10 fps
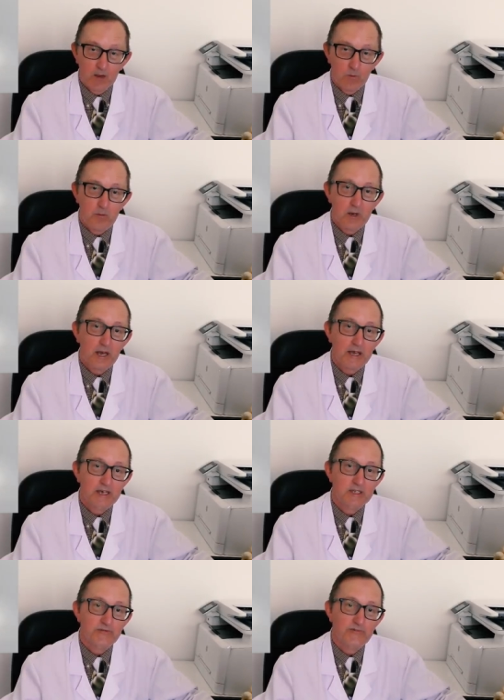We were
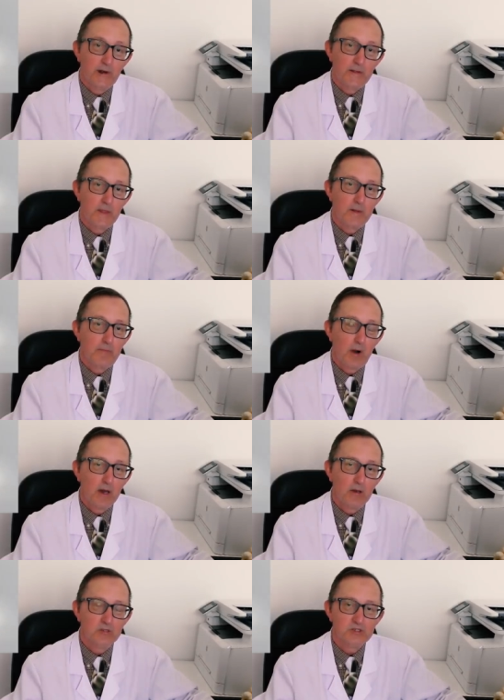lucky to find that the
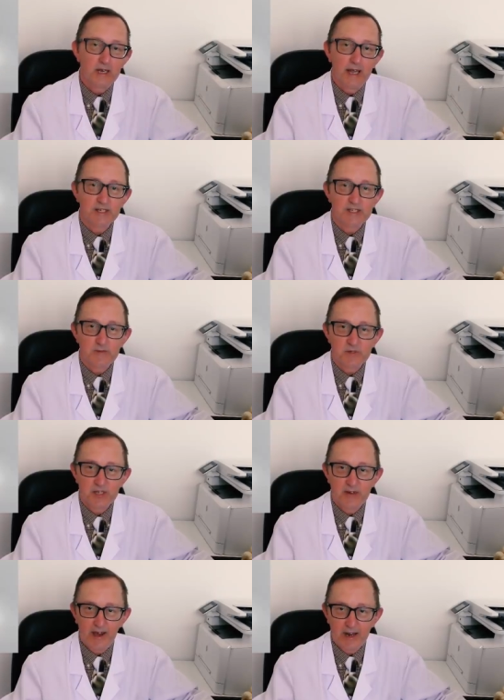biological
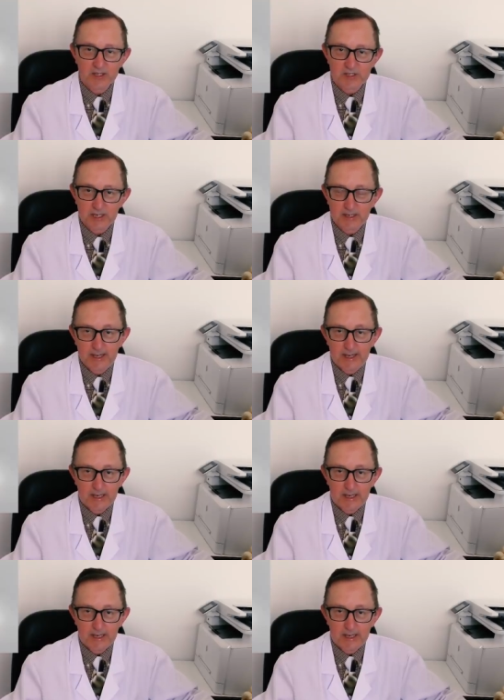activity of allicin